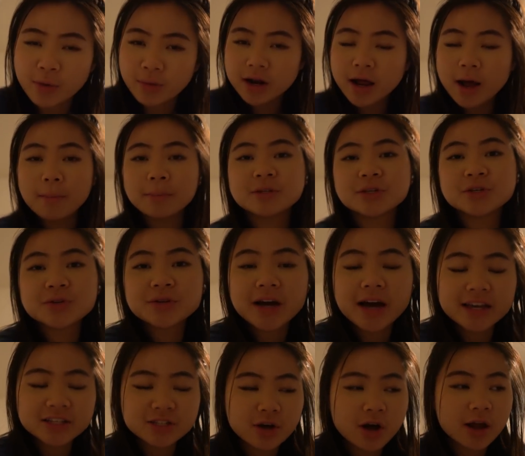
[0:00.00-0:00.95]
I wanna update you
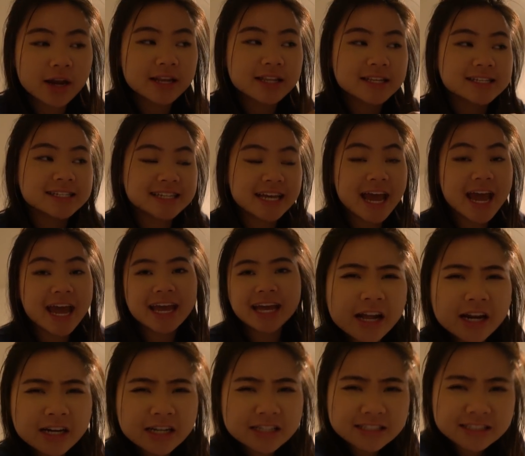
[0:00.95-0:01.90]
guys on today
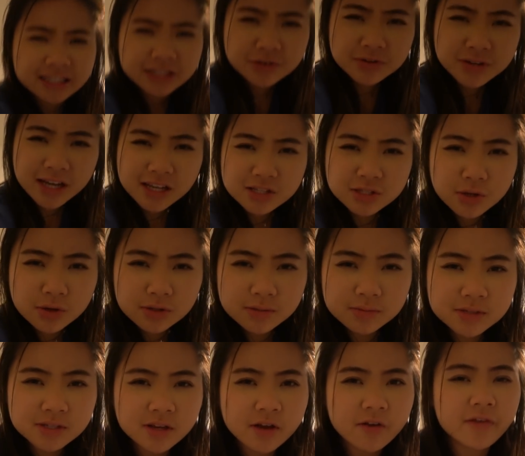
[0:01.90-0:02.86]
and just let you guys know
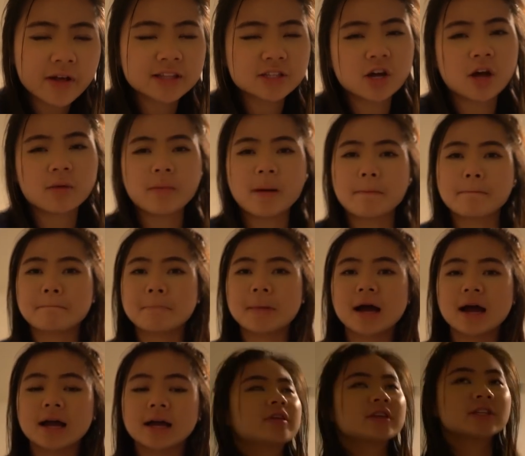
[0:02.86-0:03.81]
some stuff that's on my
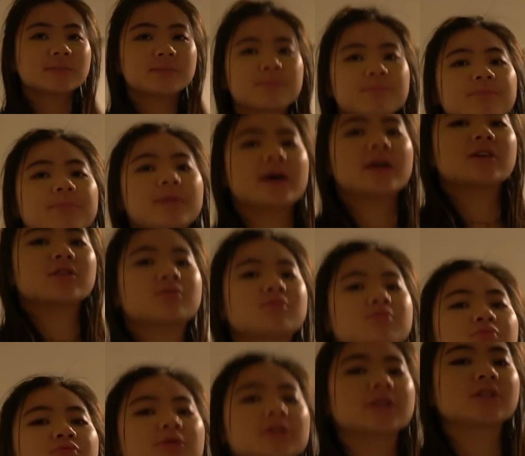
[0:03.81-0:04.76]
mind. This bed is
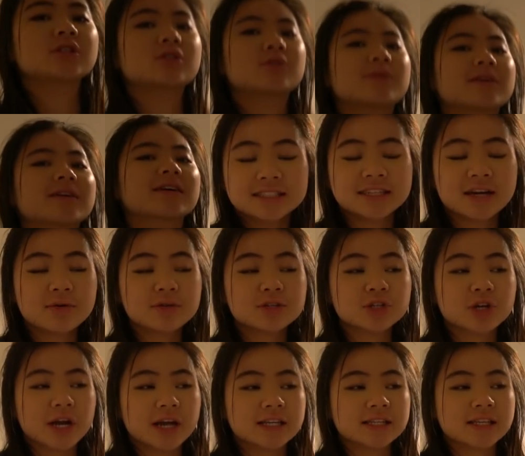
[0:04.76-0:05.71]
really squeaky. Today was
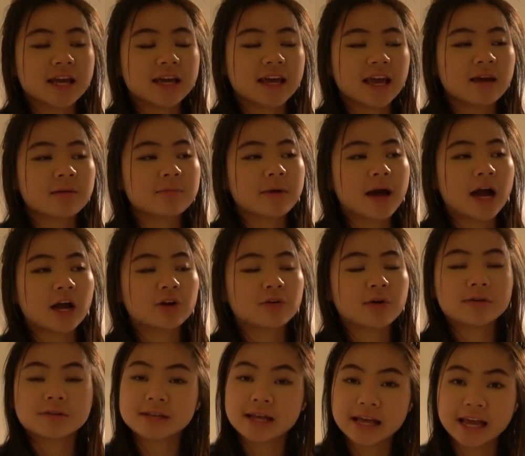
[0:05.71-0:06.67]
crazy. I came back
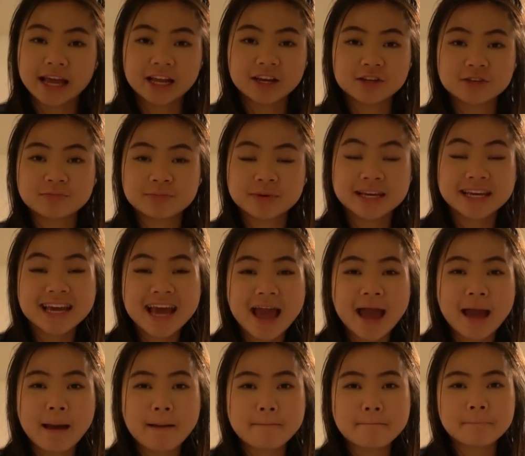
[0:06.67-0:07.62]
around 8
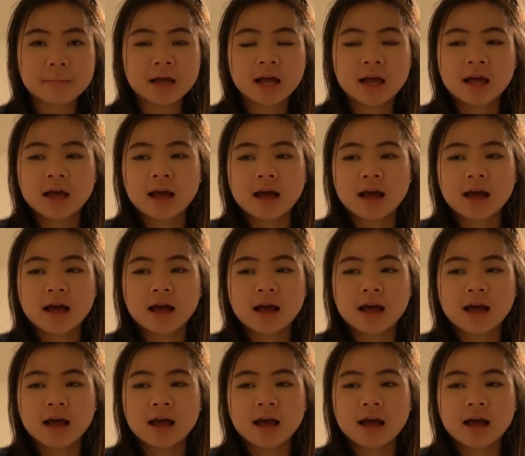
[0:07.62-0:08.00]
PM.